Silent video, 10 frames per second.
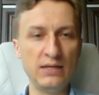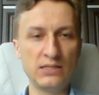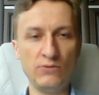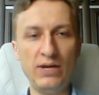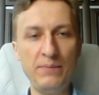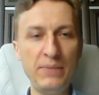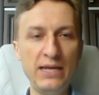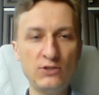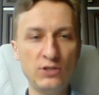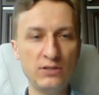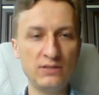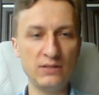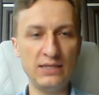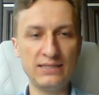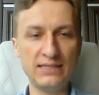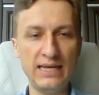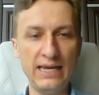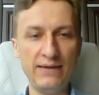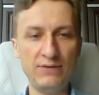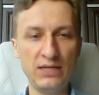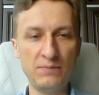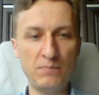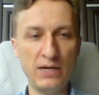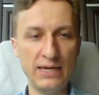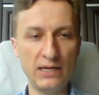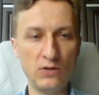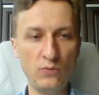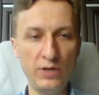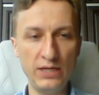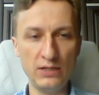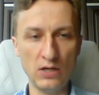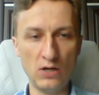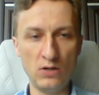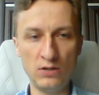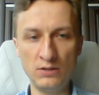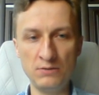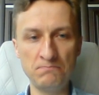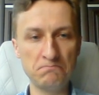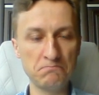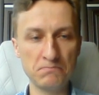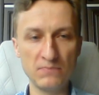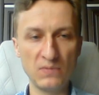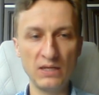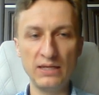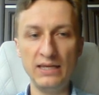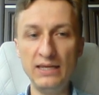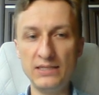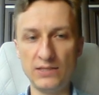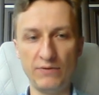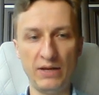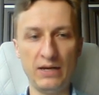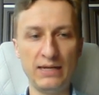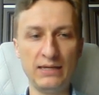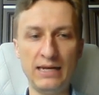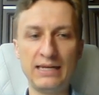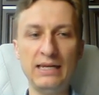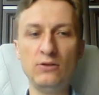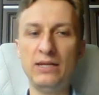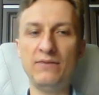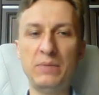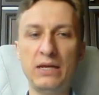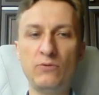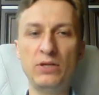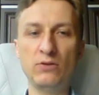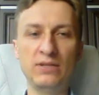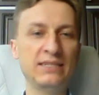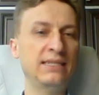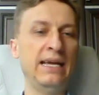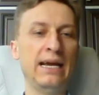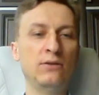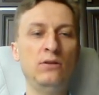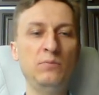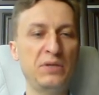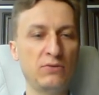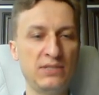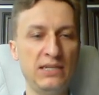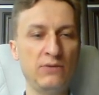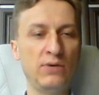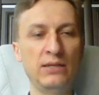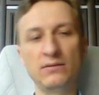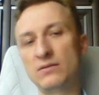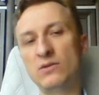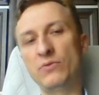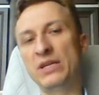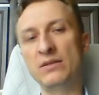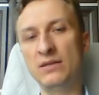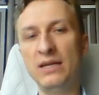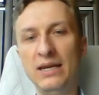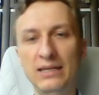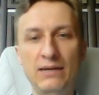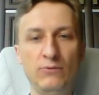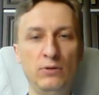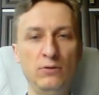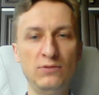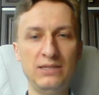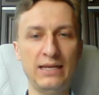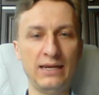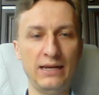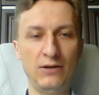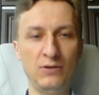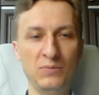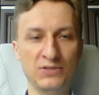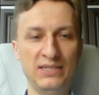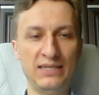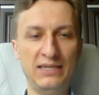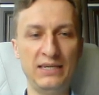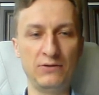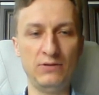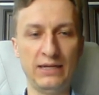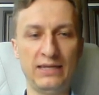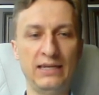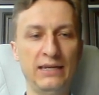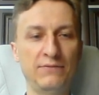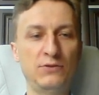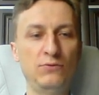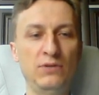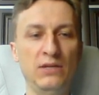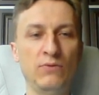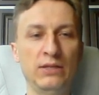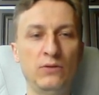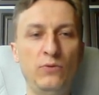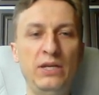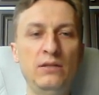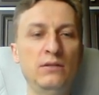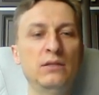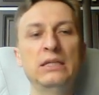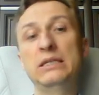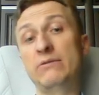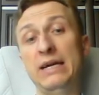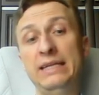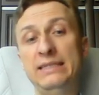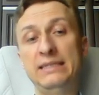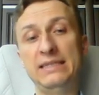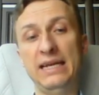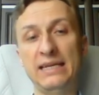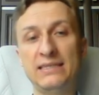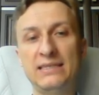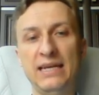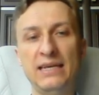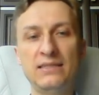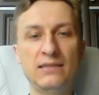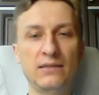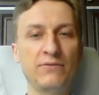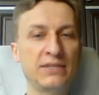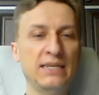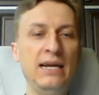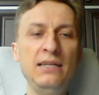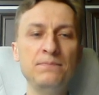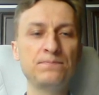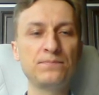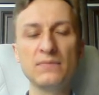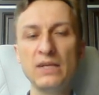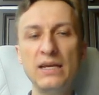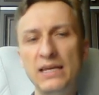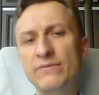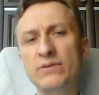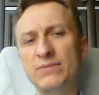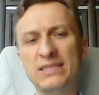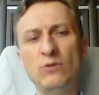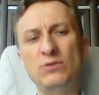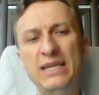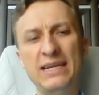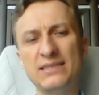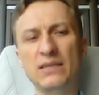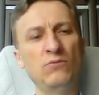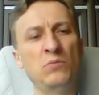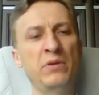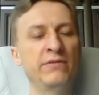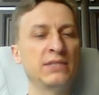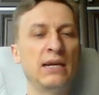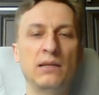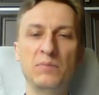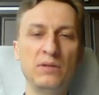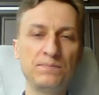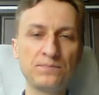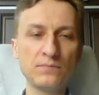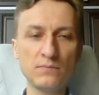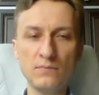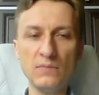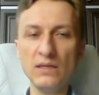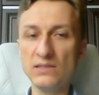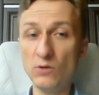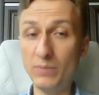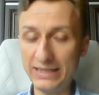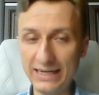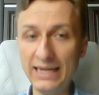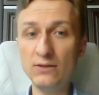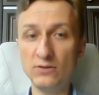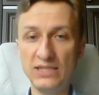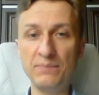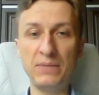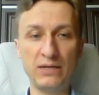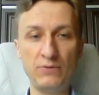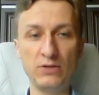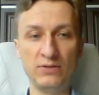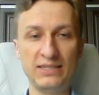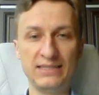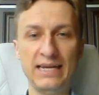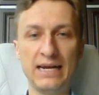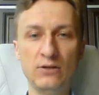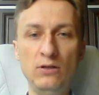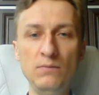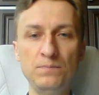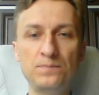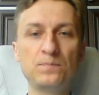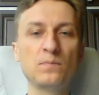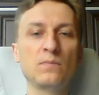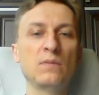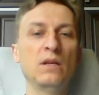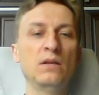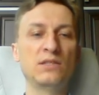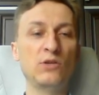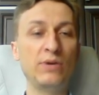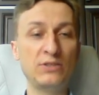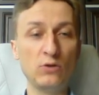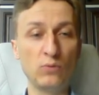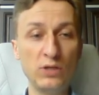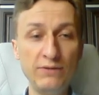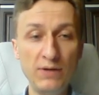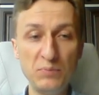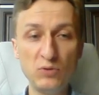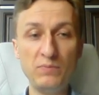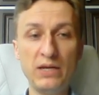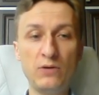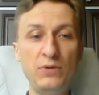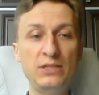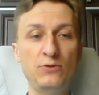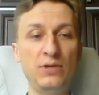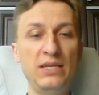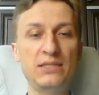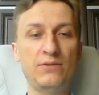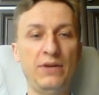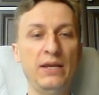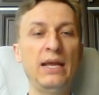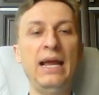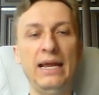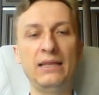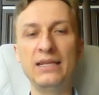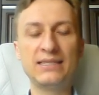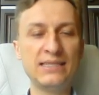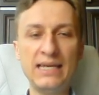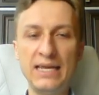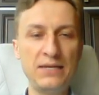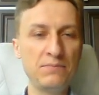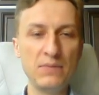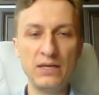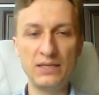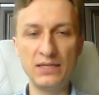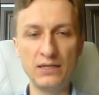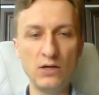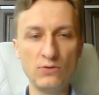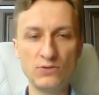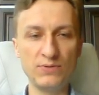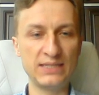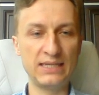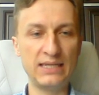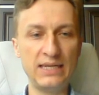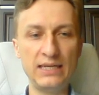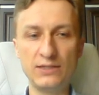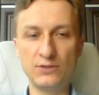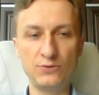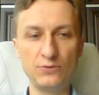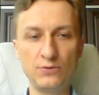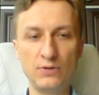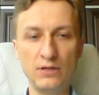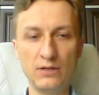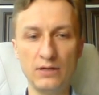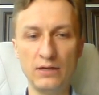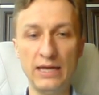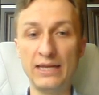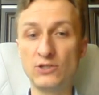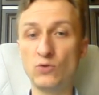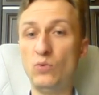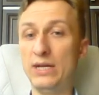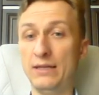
So I imagined, let's say, having my queen on e3. I cannot have my queen on this diagonal because e1 queen, and I would lose like I almost did here, like king f2, e1 queen. Right, takes, and resign. Even without takes, that would be resignable. So, but I cannot keep my queen on this diagonal. So I thought, what if I put my queen to e3? And let's say he goes with the king to h1.